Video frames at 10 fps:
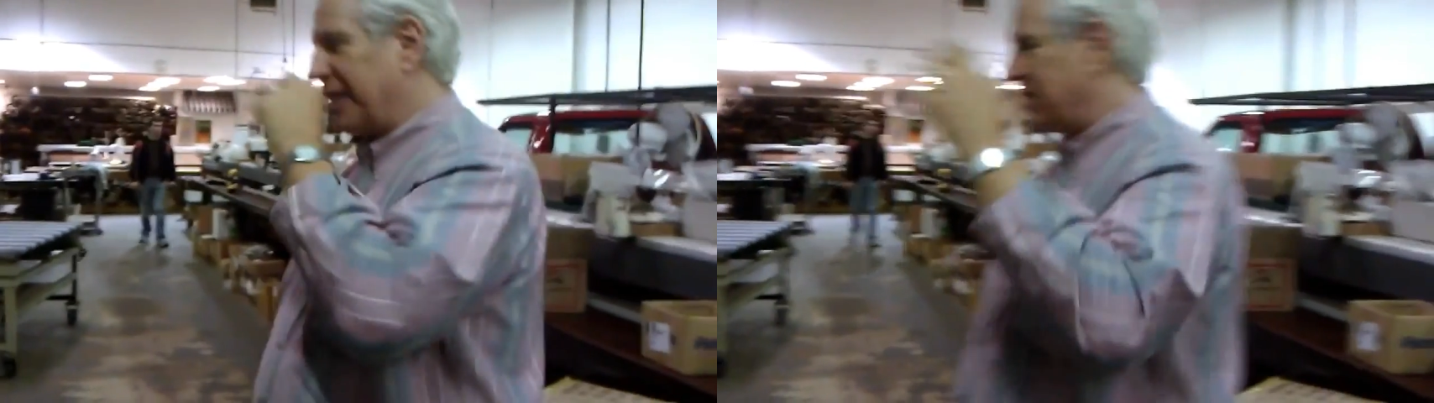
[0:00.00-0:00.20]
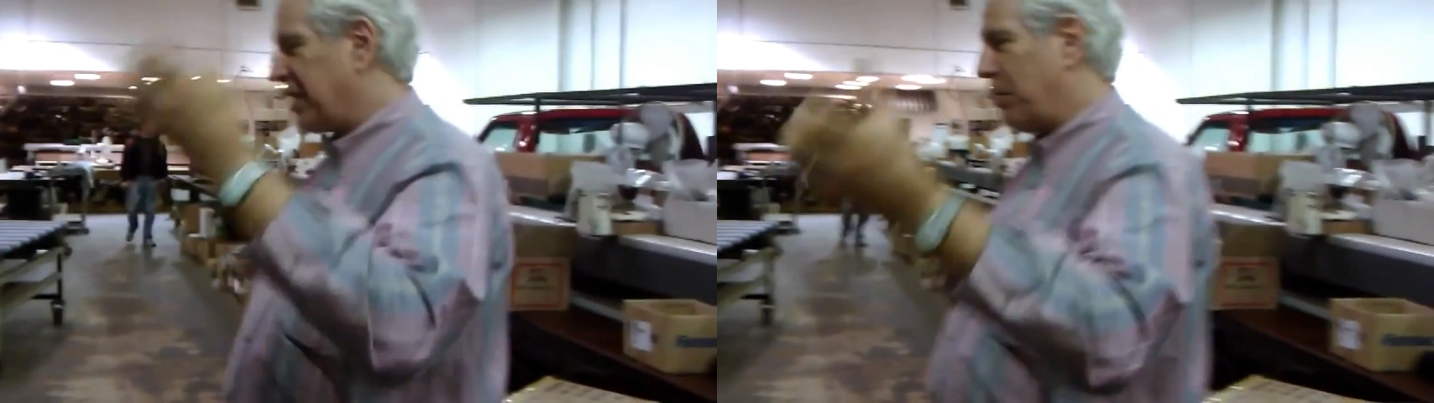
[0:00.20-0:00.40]

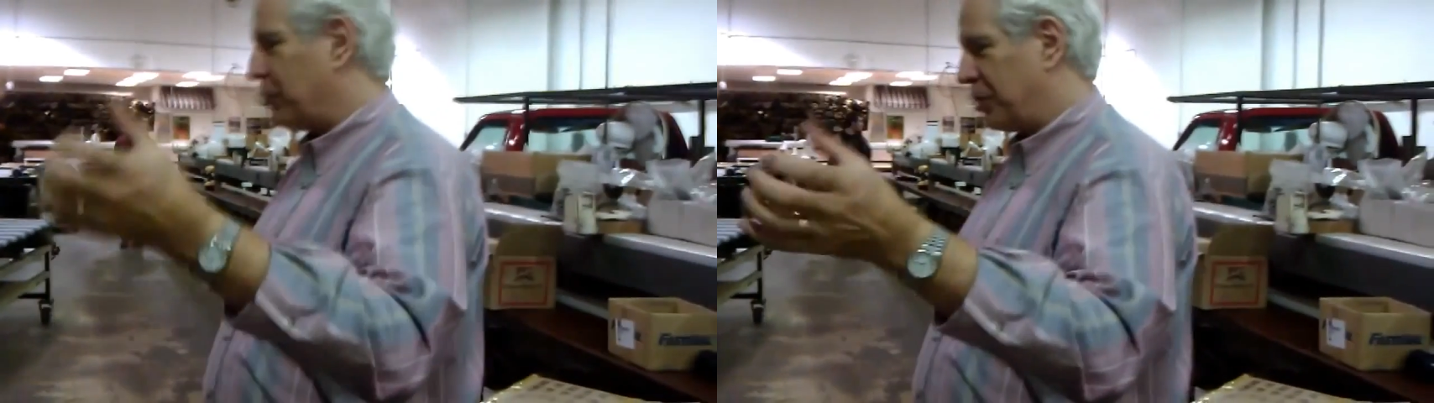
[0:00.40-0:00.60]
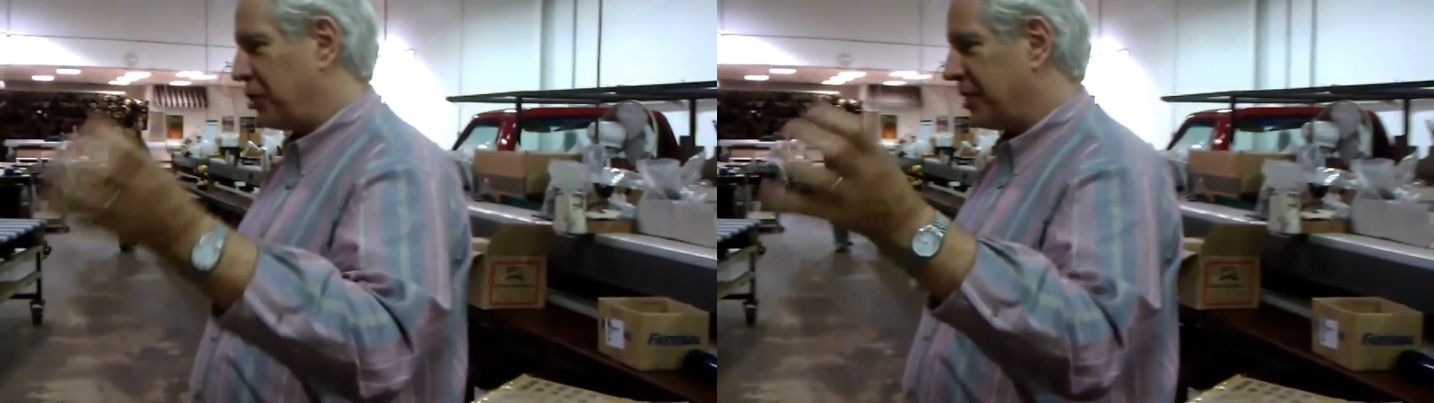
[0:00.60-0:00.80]
I guess
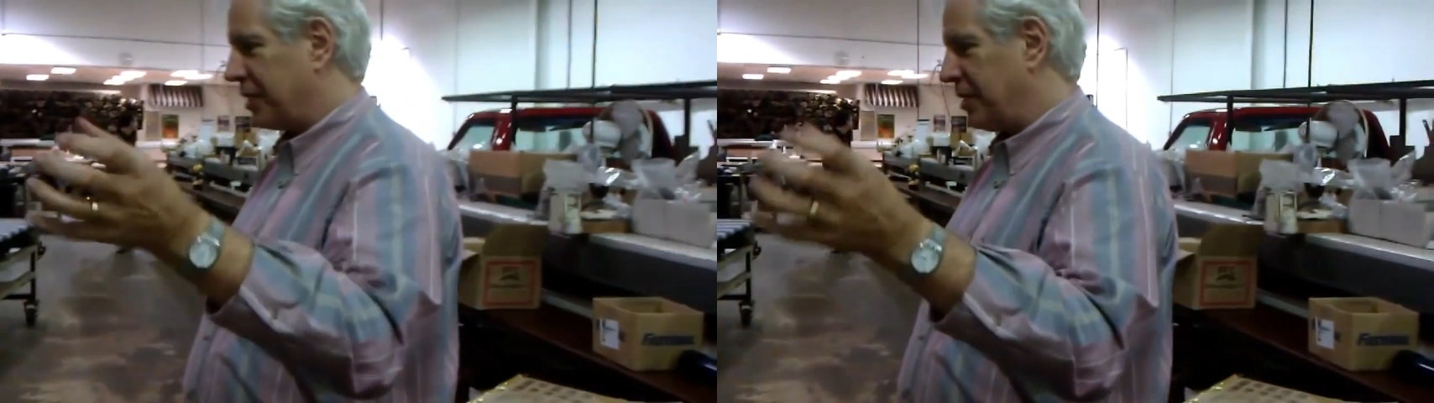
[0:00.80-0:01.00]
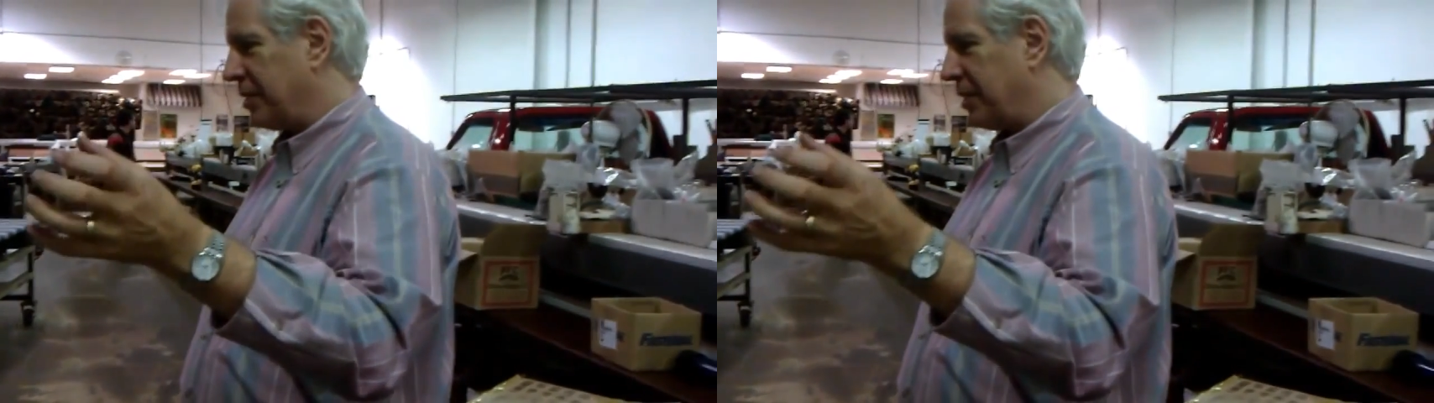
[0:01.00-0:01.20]
that was
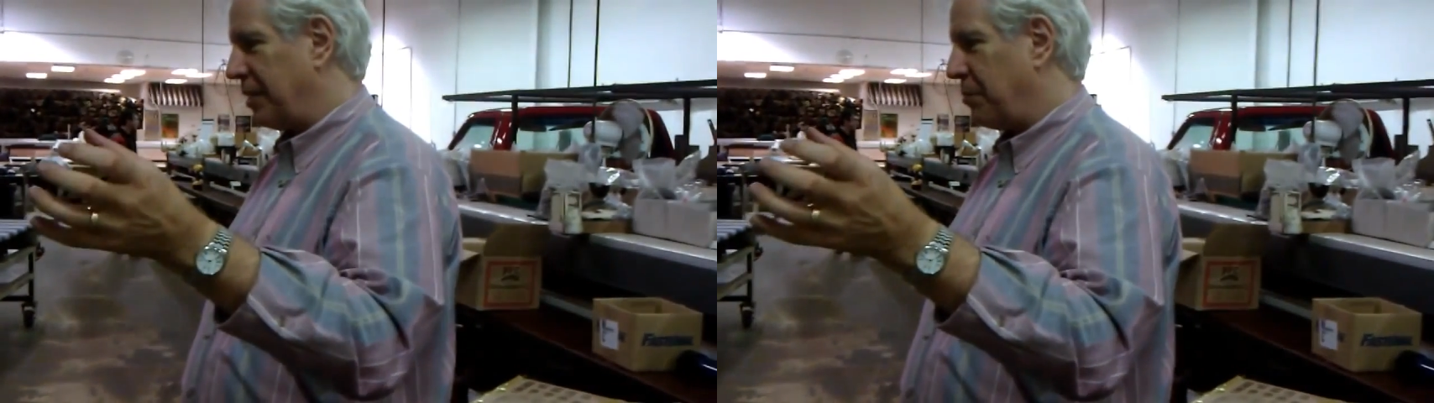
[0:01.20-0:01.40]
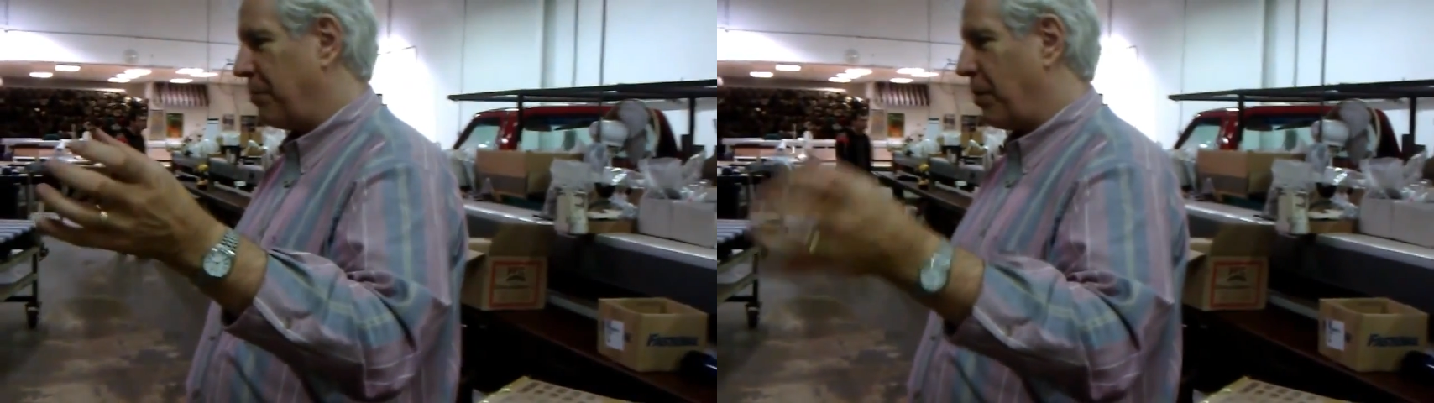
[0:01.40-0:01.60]
just the
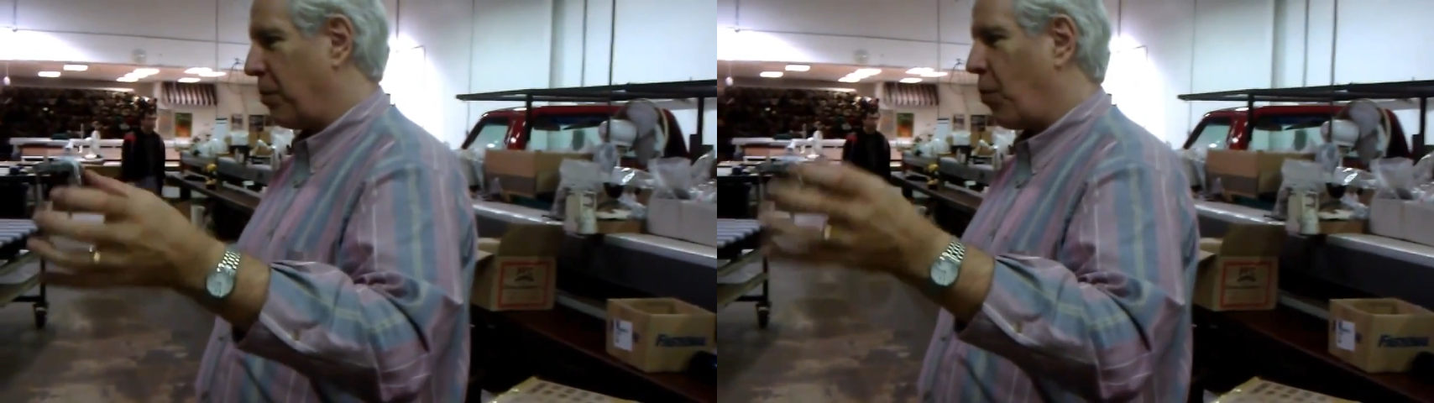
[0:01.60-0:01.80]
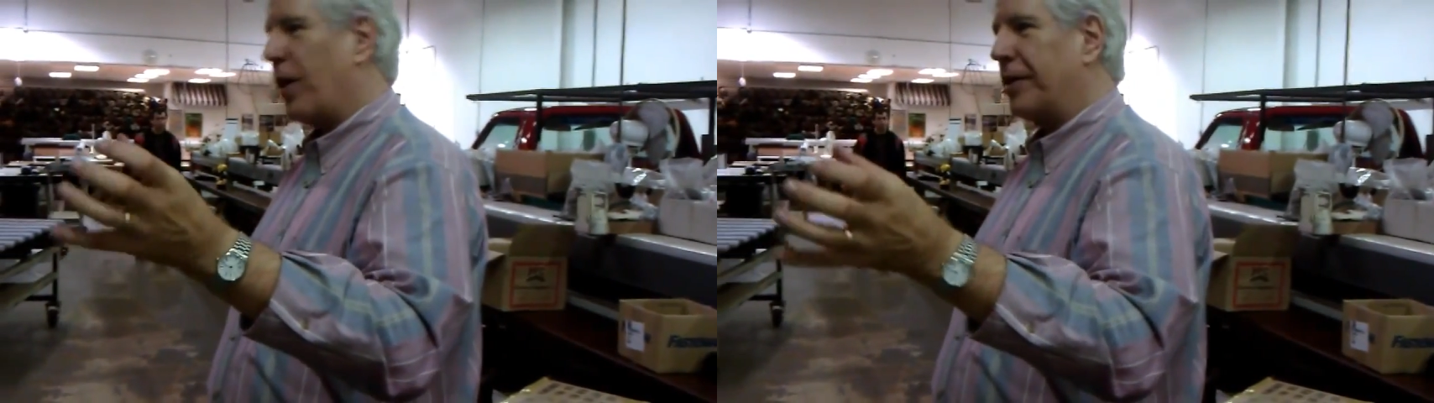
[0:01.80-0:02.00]

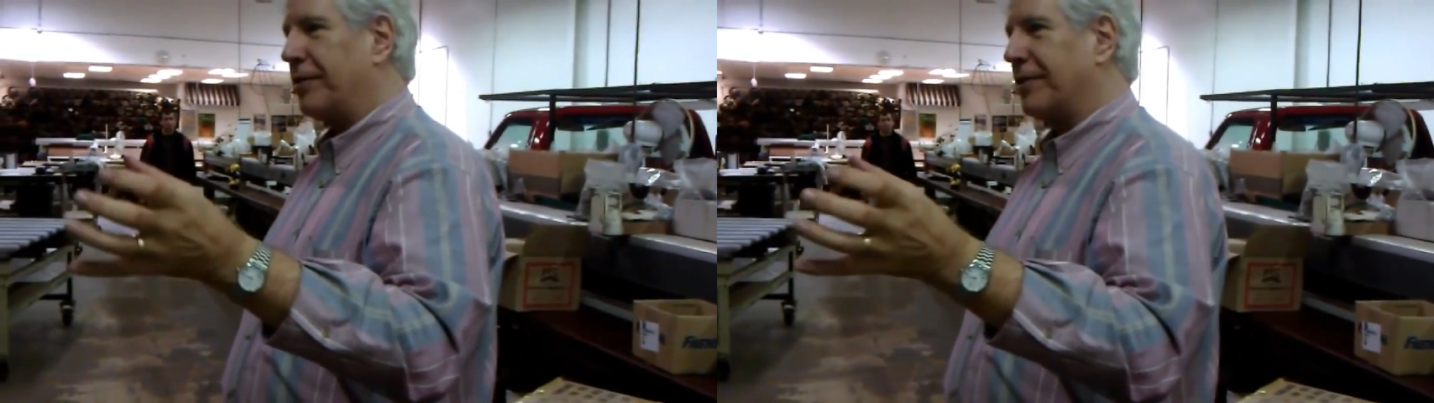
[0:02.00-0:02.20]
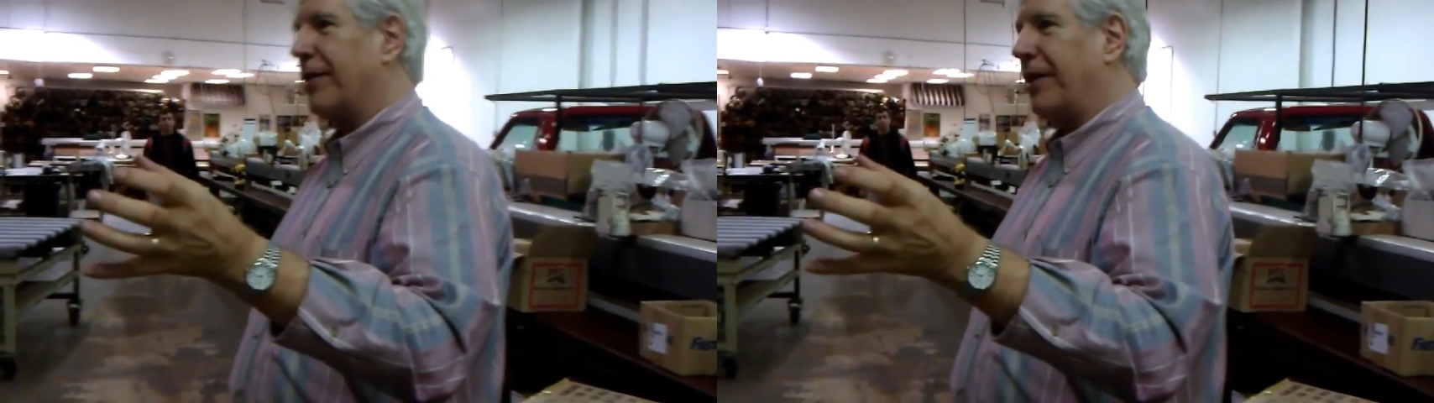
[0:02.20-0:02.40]

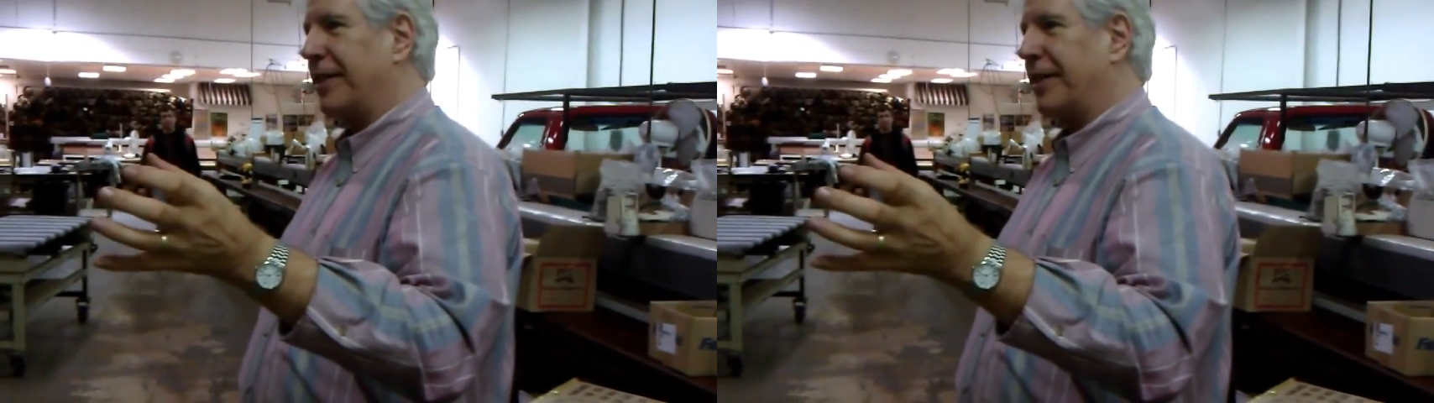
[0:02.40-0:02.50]
wine.